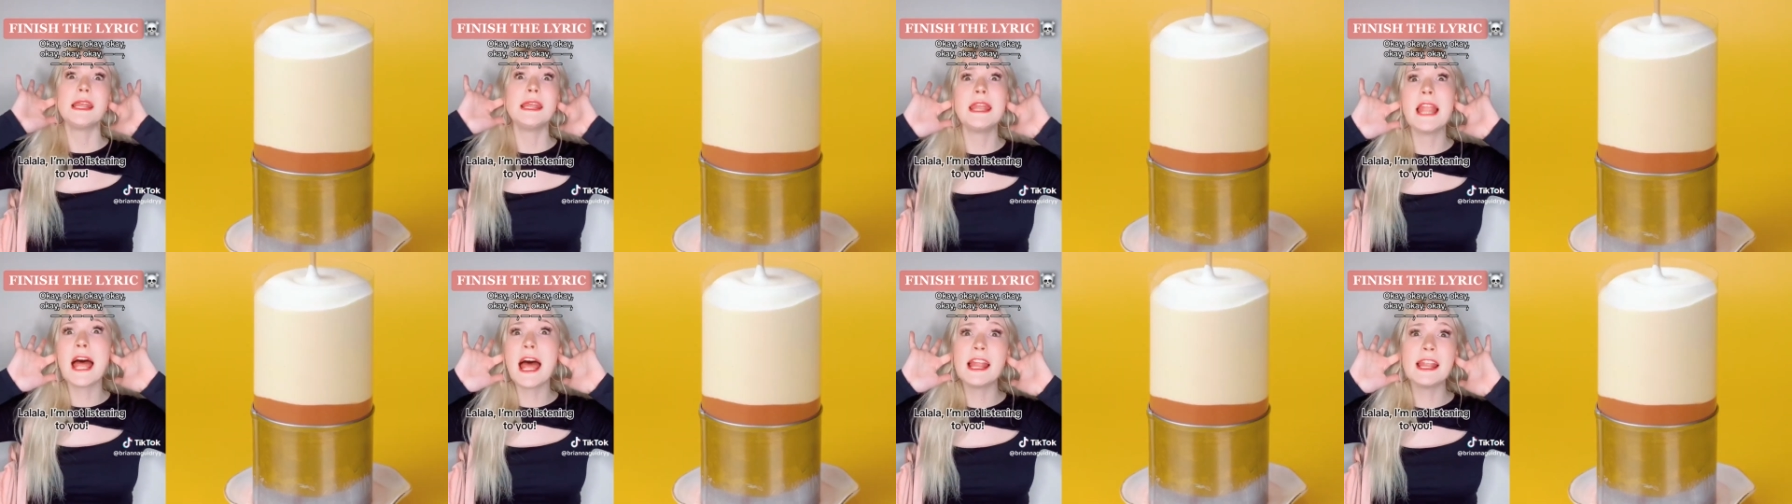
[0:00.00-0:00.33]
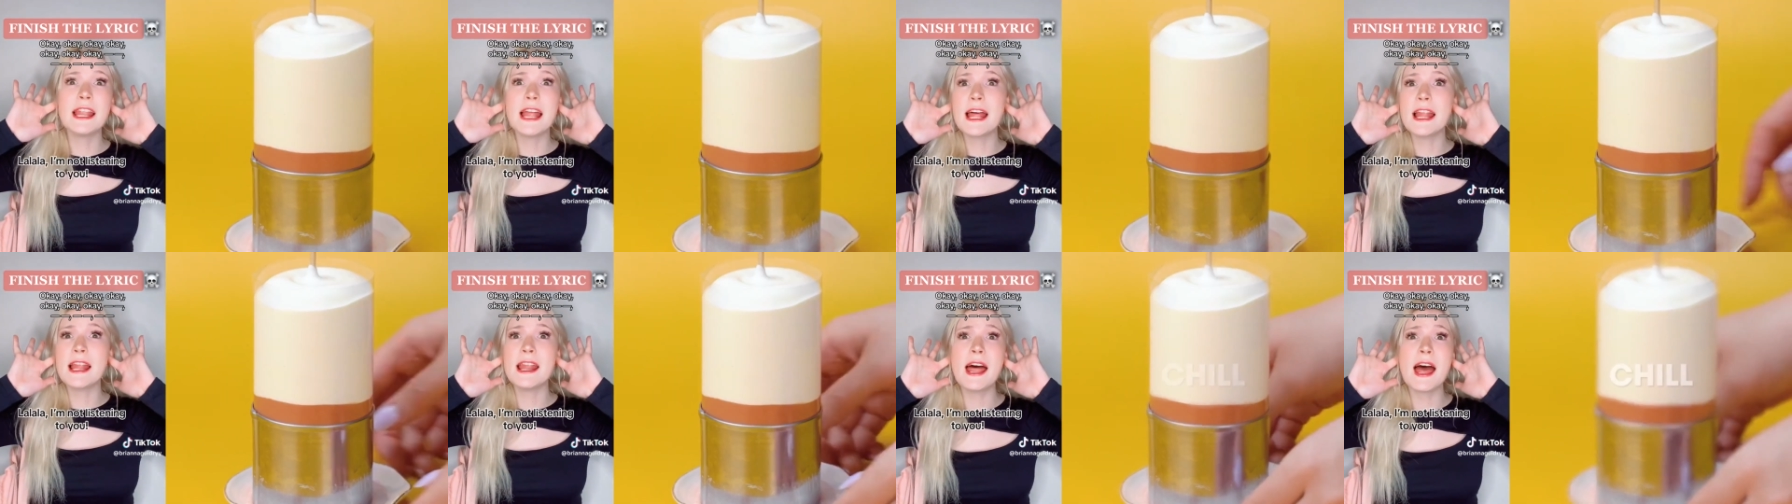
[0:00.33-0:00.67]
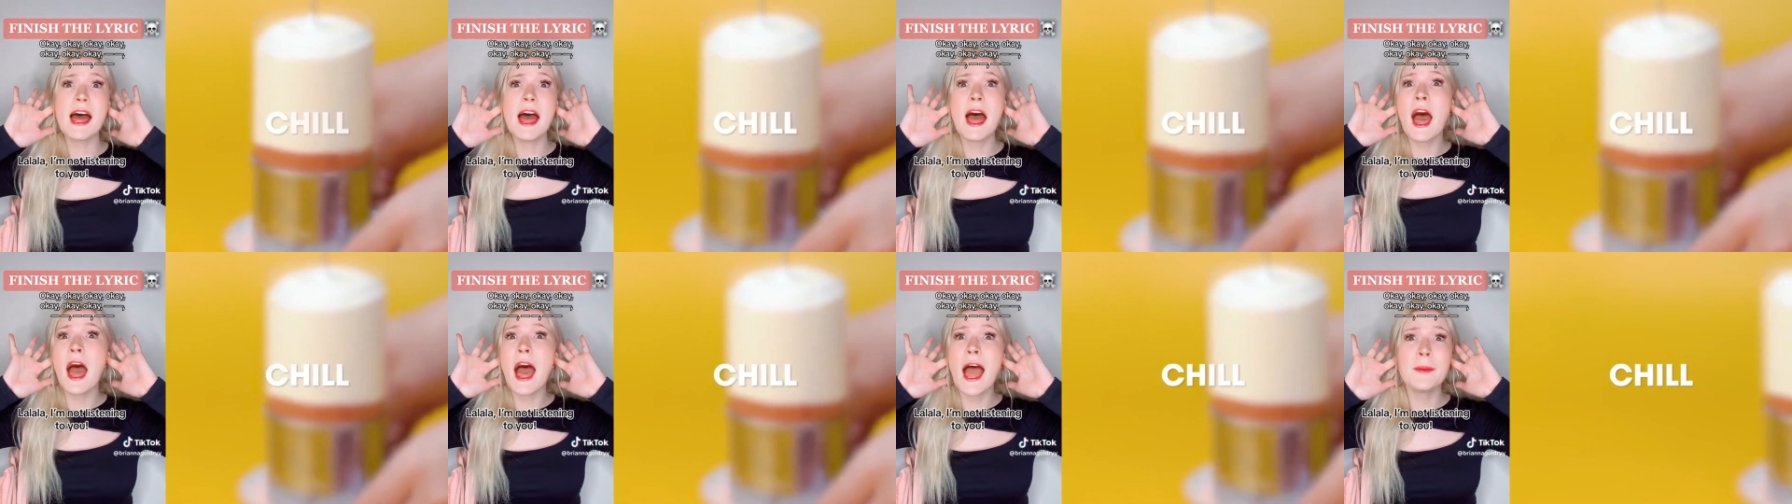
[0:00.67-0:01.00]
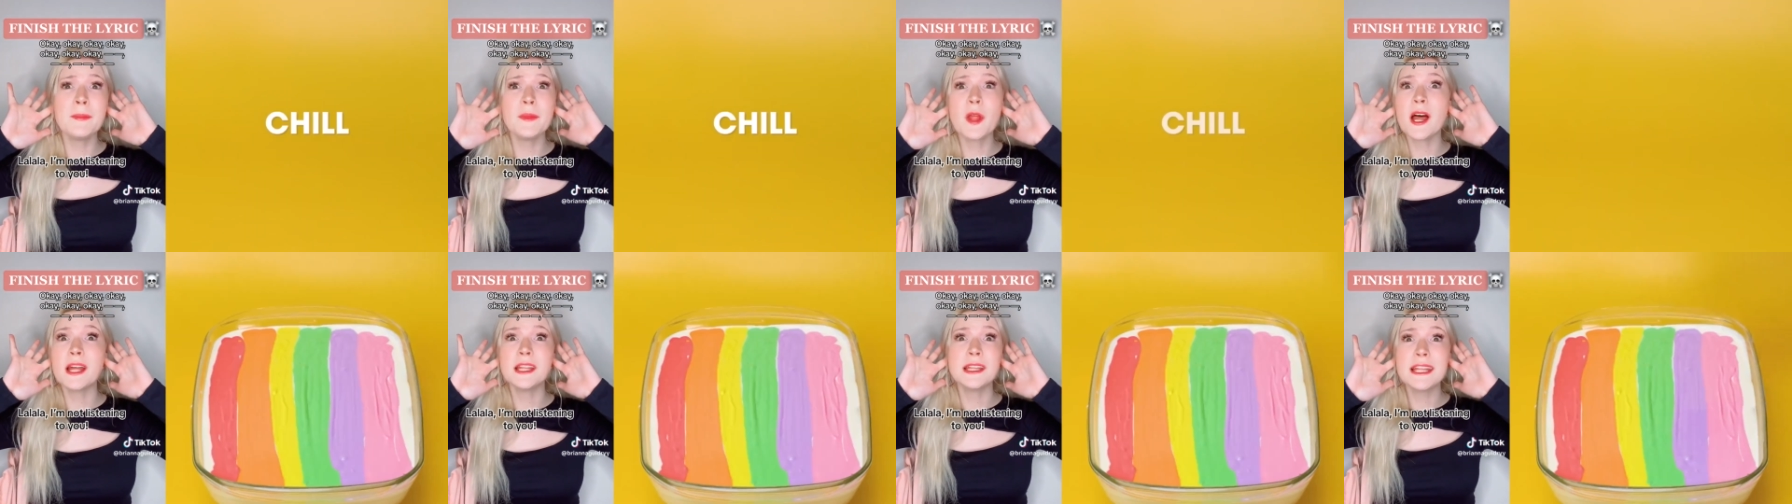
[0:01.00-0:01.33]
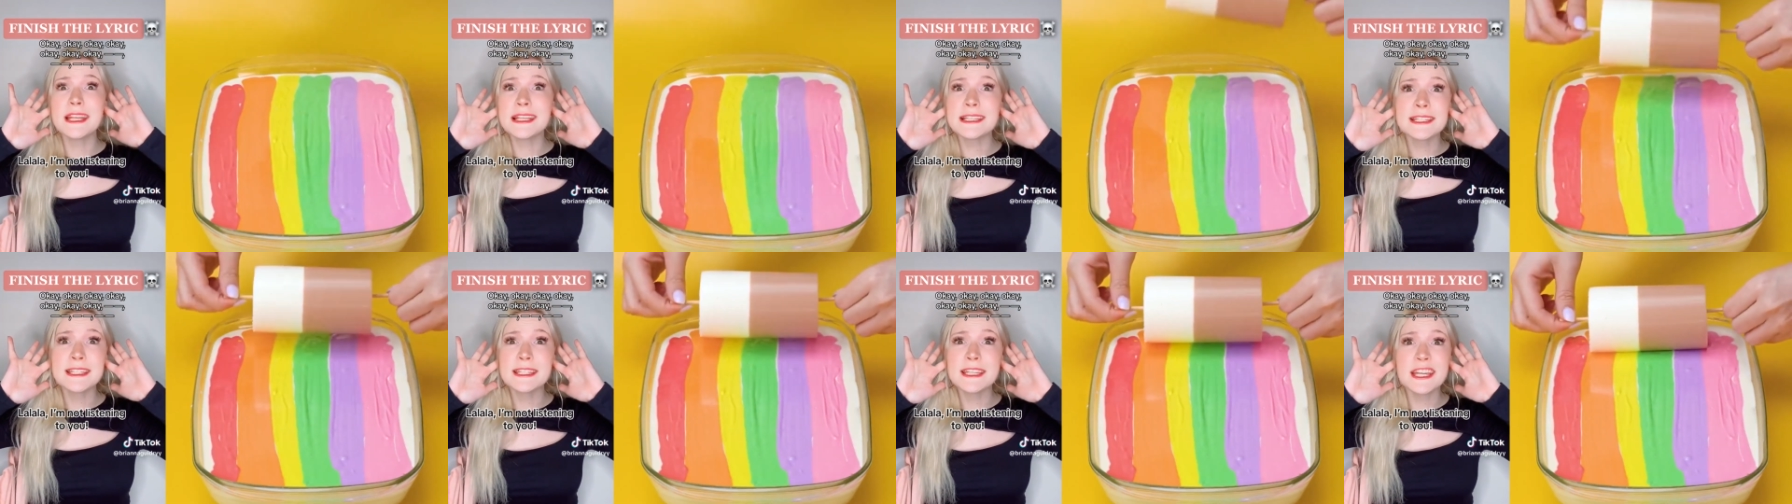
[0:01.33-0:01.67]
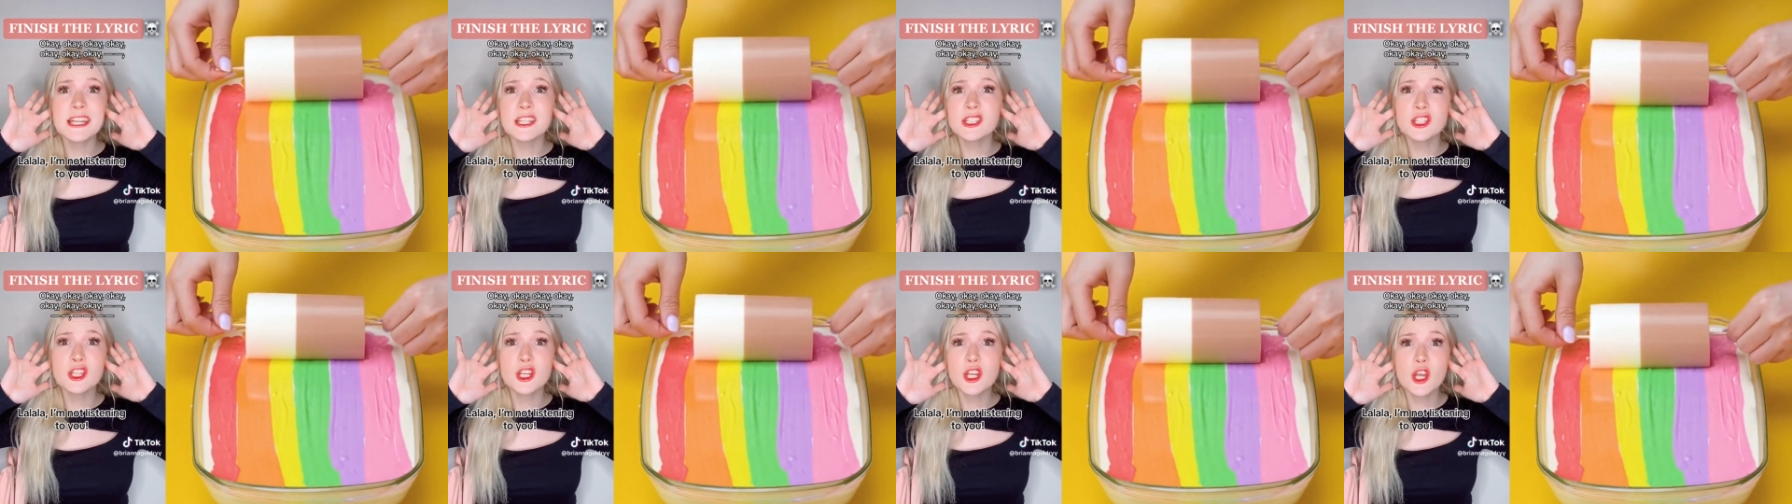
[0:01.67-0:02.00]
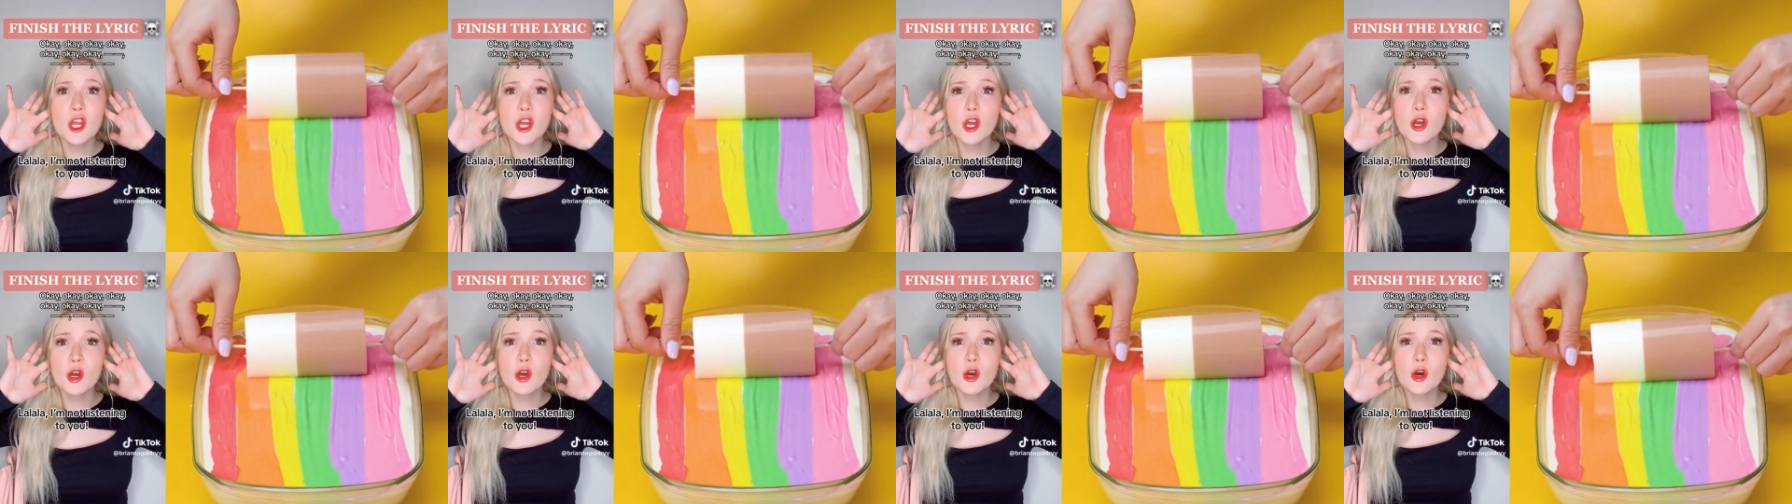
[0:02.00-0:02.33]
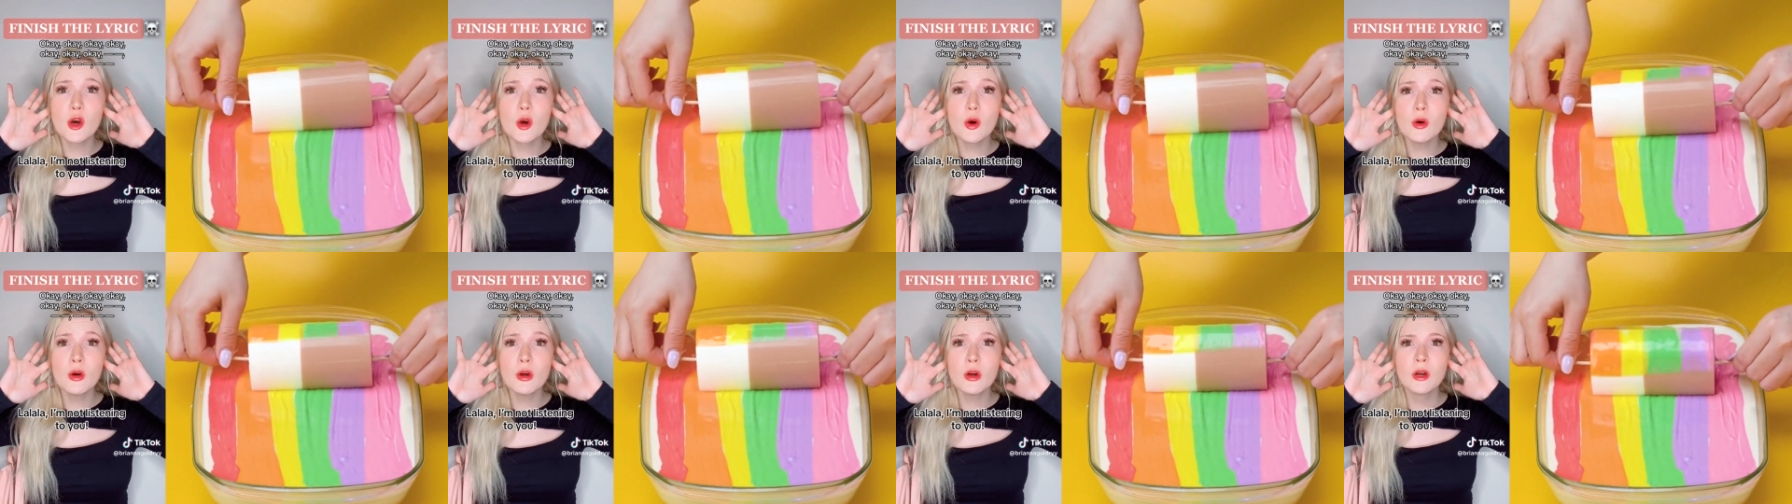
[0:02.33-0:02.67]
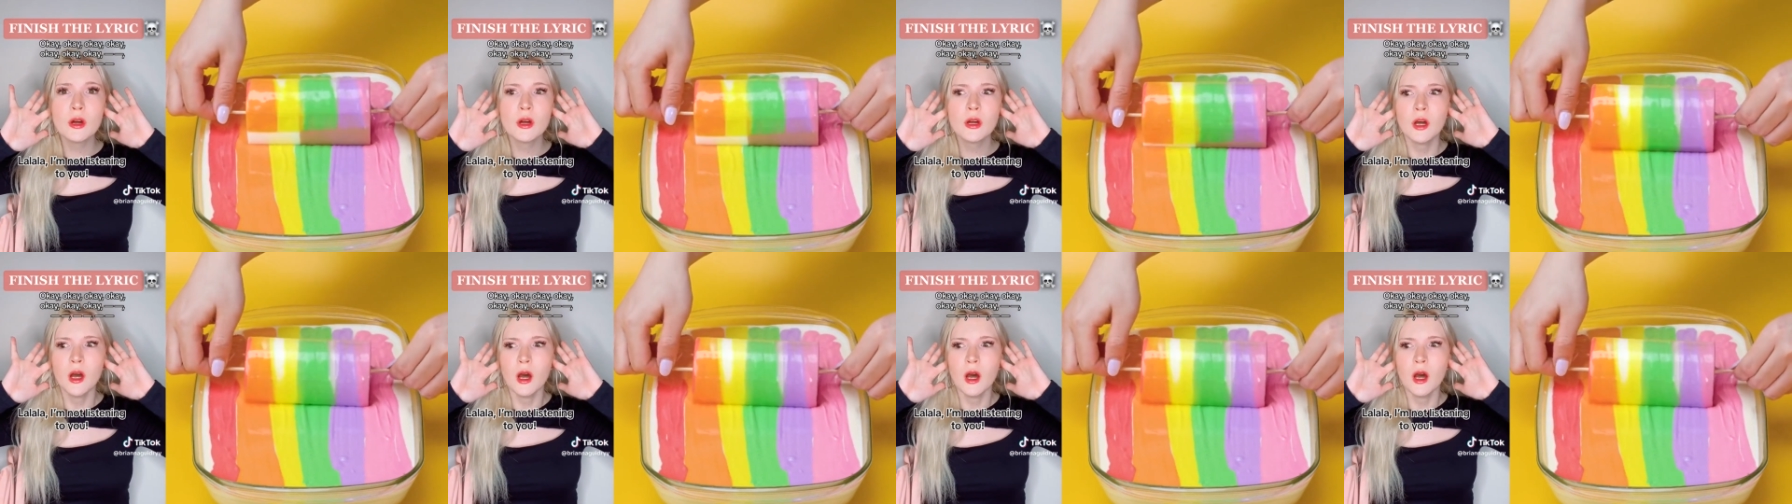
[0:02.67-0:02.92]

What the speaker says: La la la, I'm not listening to you.